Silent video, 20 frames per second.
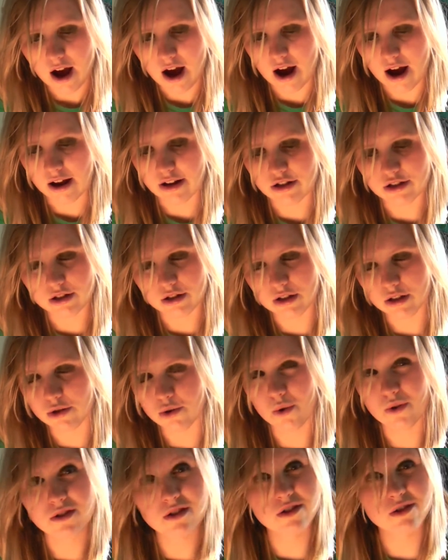I just
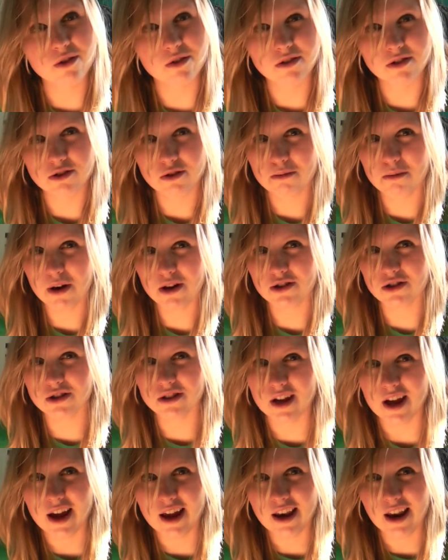adored this girl so much
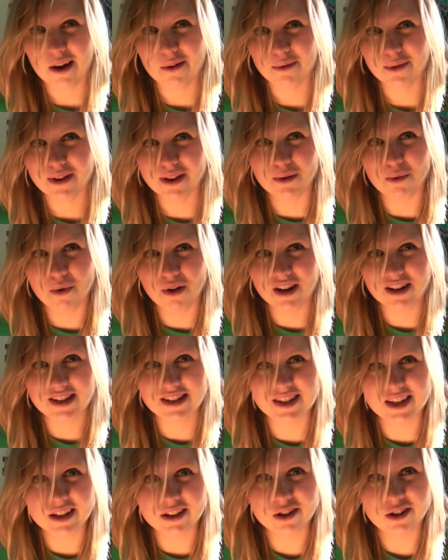and I really wanted to
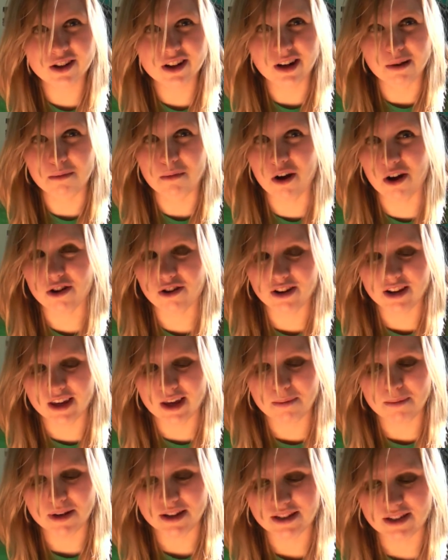tell her, and I'm not good at
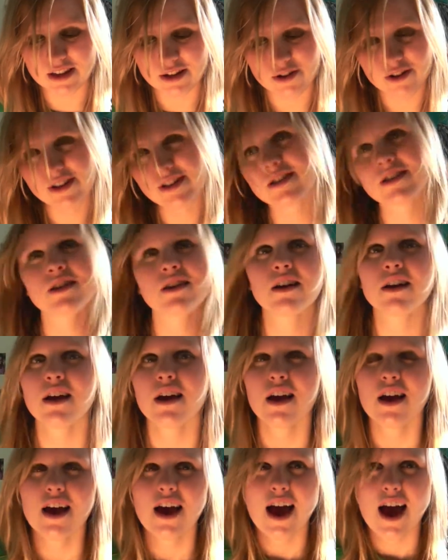keeping secrets,
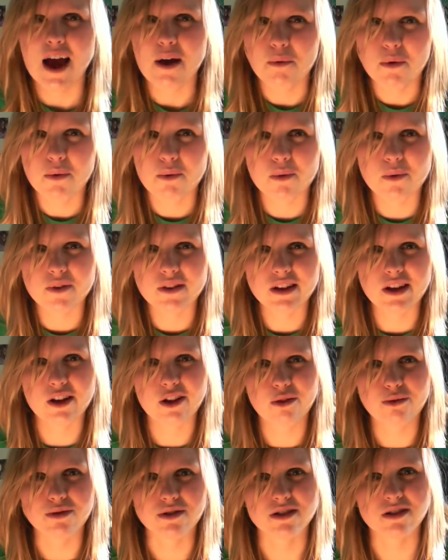and we were really
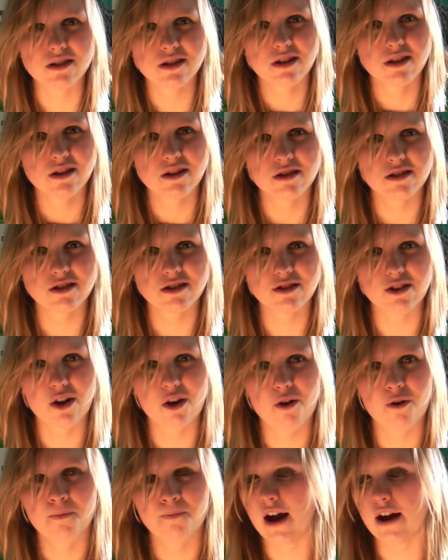close.
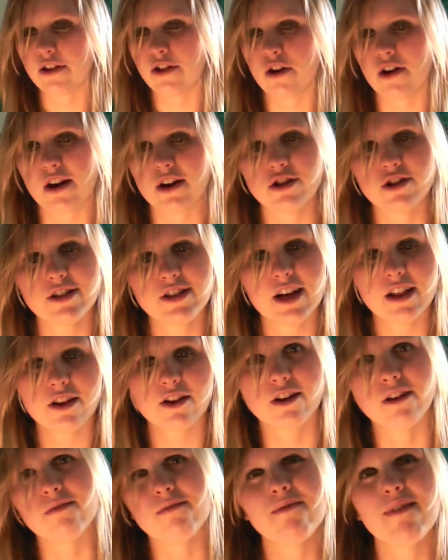So I thought I should tell
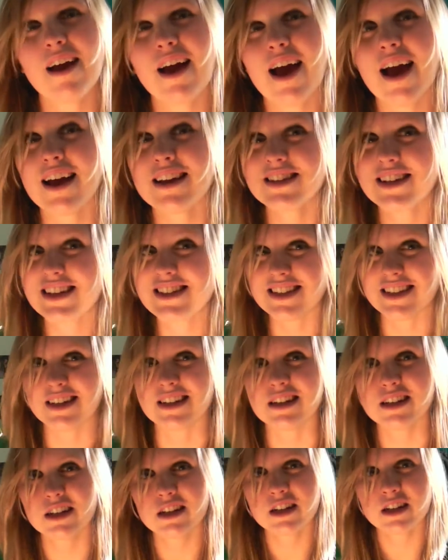her. And I did.